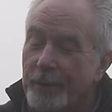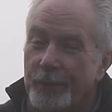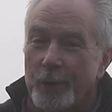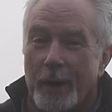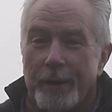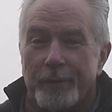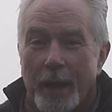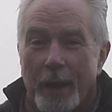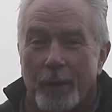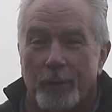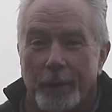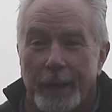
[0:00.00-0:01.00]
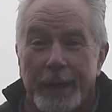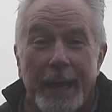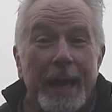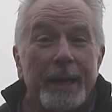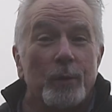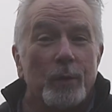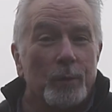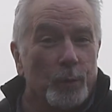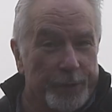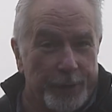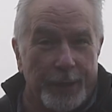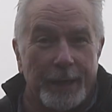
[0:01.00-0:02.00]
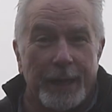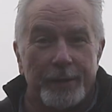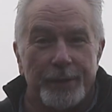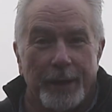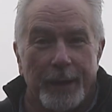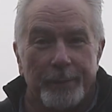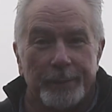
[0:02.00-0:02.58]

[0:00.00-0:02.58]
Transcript: if you have not already, and we'll see you next time.